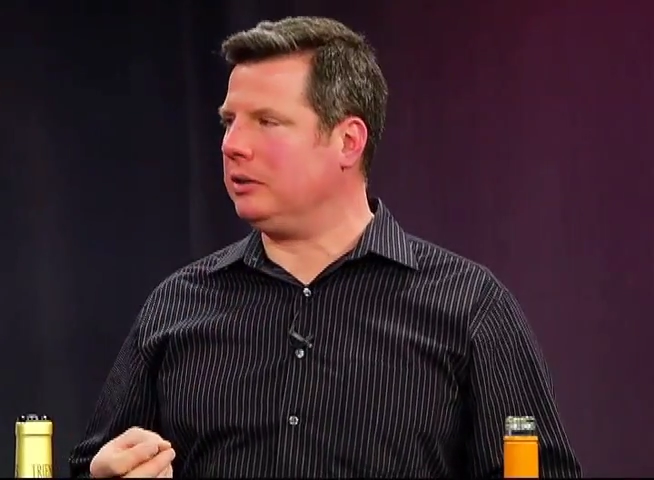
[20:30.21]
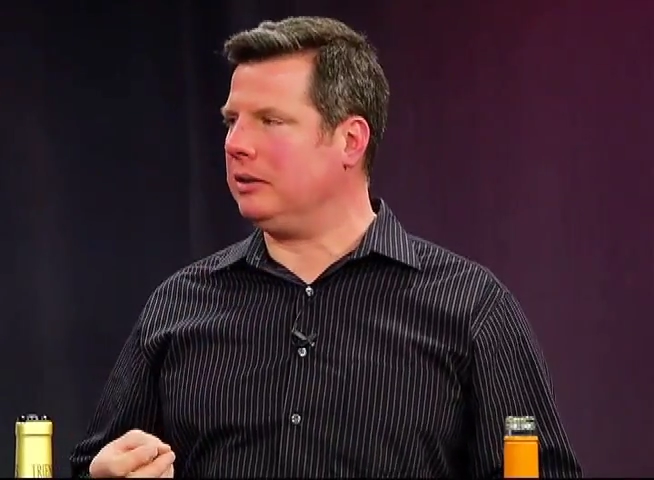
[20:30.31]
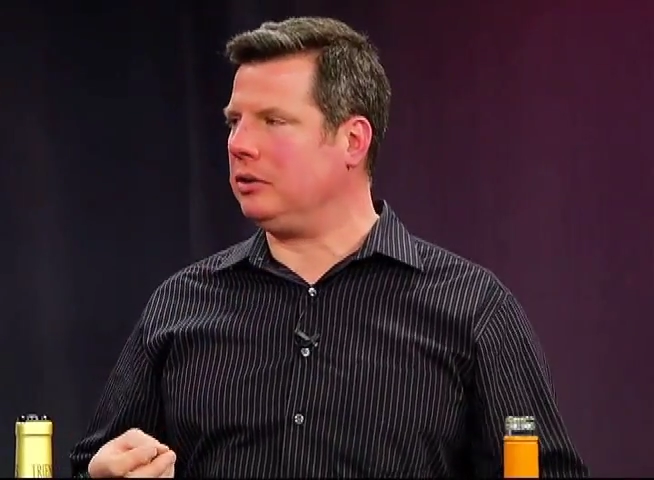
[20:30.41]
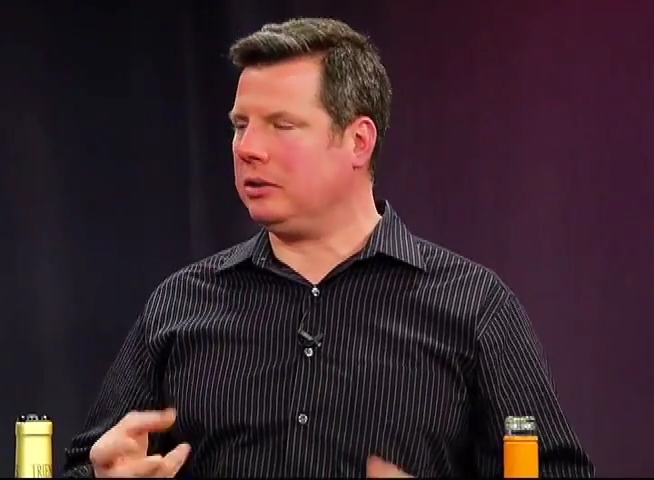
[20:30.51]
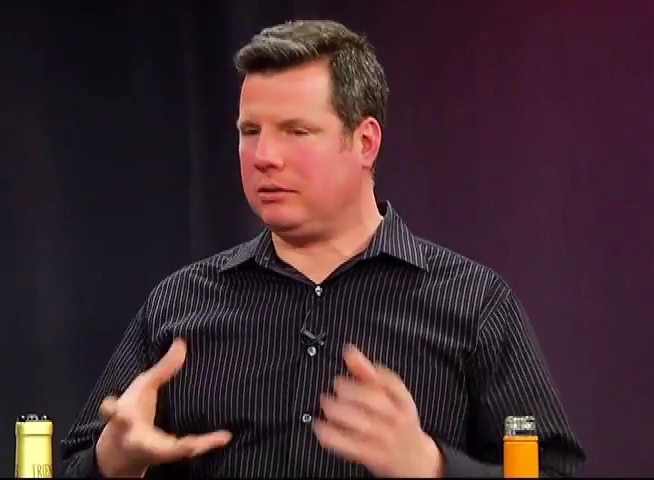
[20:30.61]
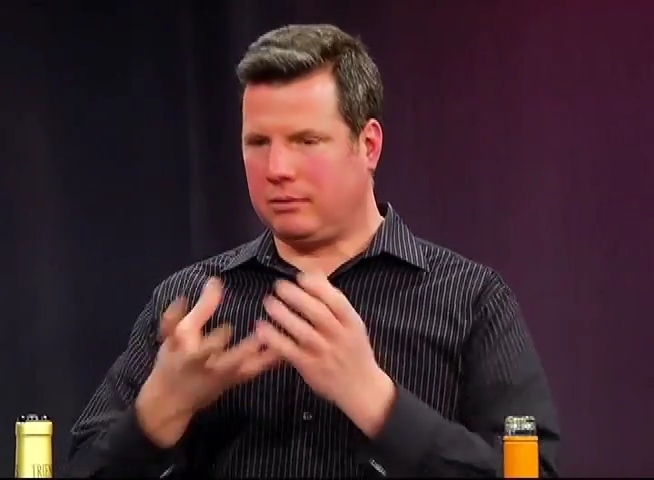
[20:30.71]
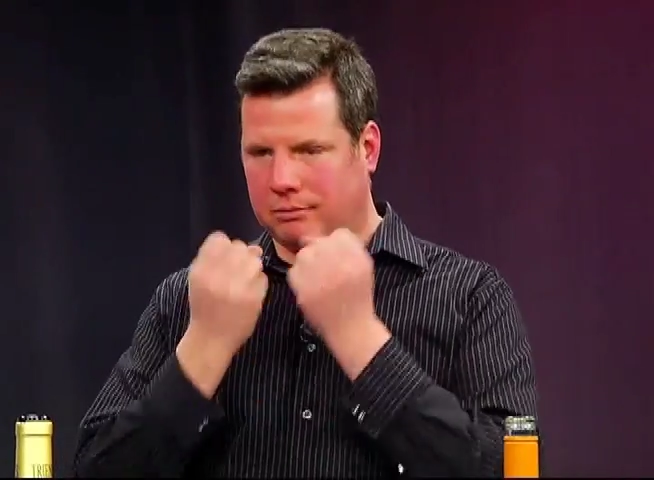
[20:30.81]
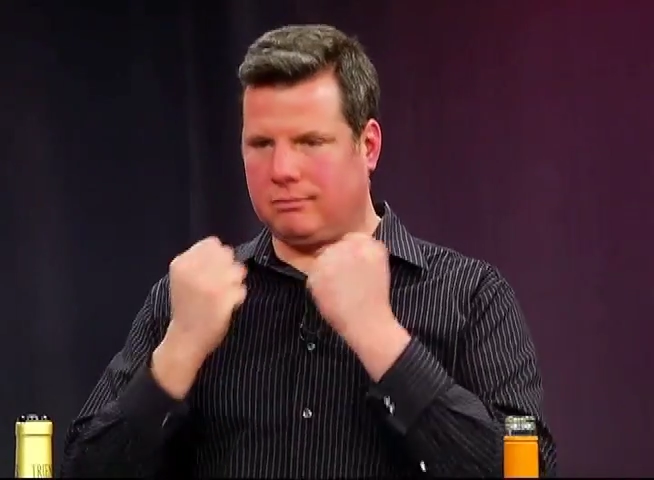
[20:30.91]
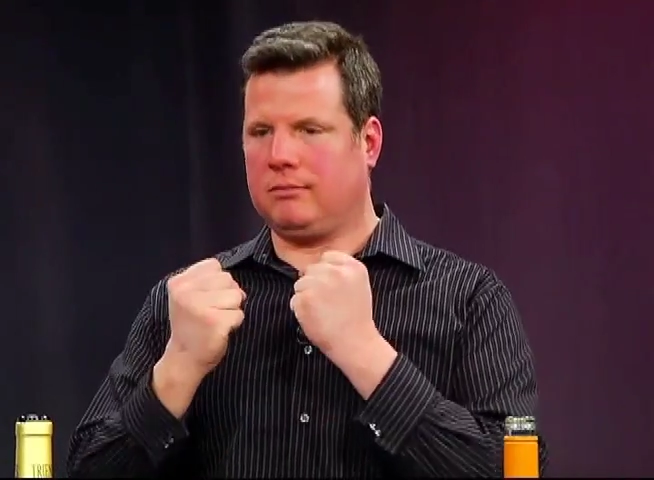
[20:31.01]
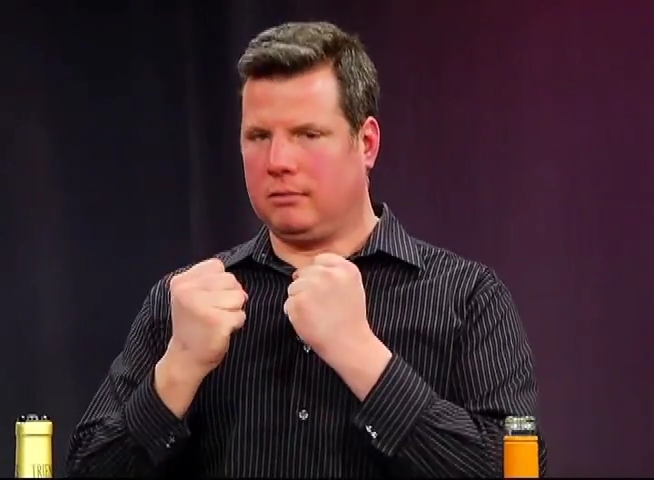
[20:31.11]
It's just
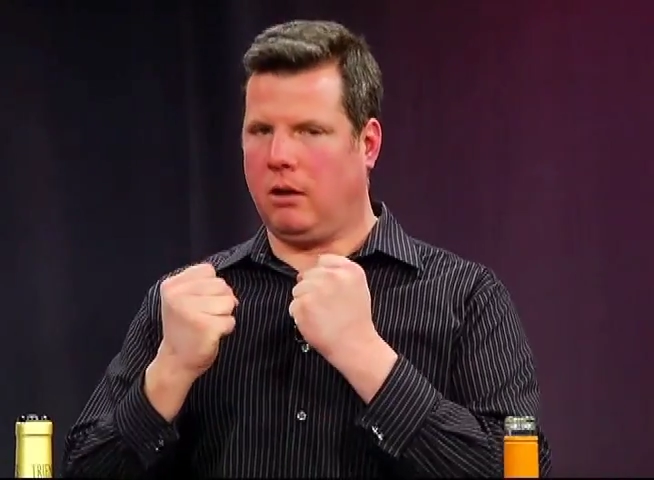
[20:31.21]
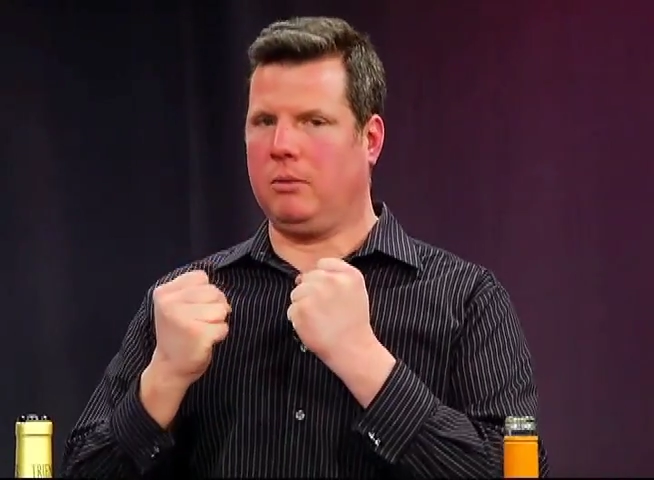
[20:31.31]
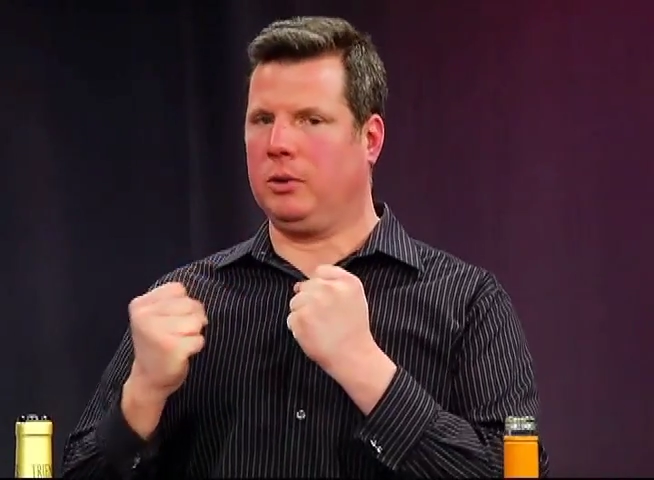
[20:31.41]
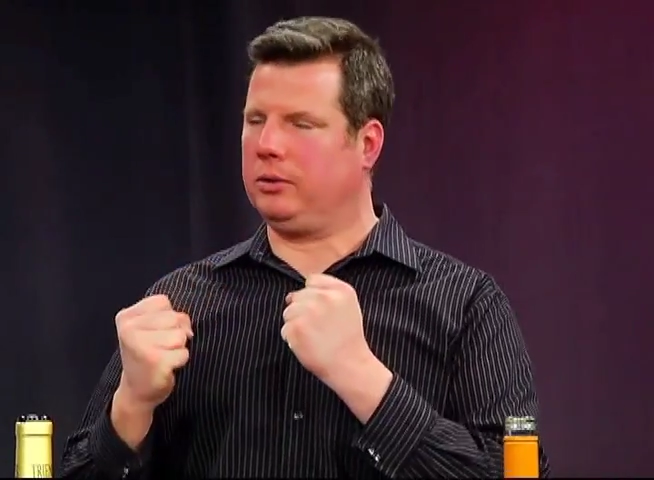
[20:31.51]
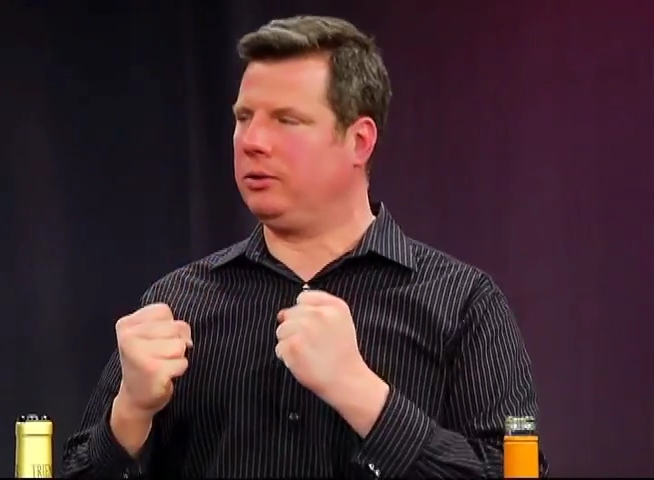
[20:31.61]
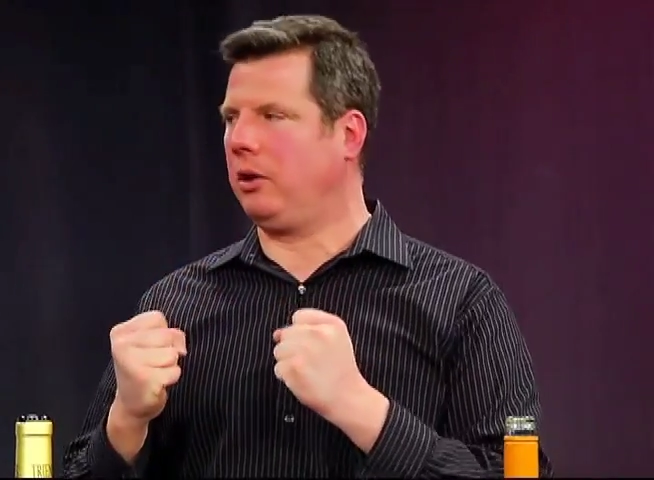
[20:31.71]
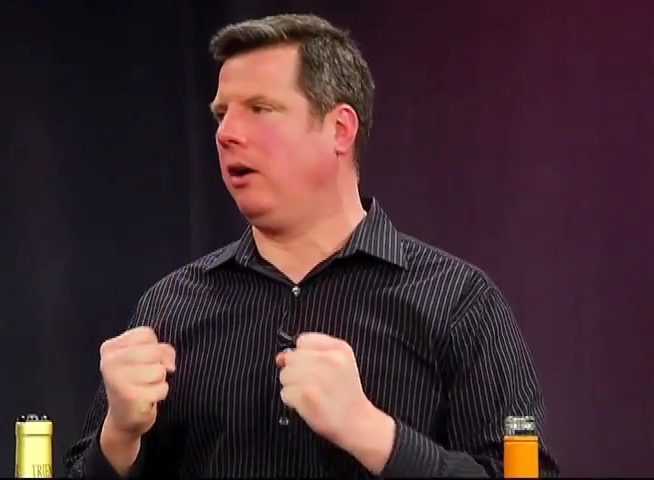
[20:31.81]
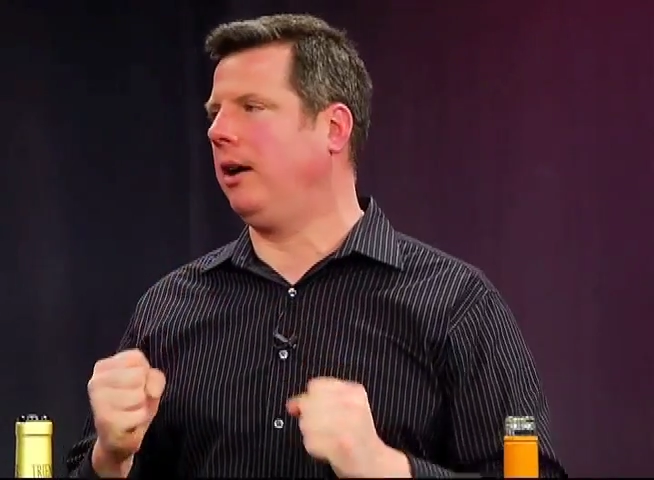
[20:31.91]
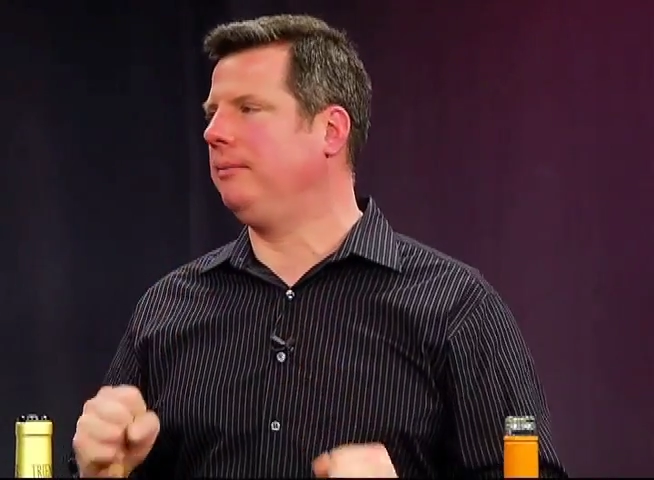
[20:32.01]
all the moisture is gone.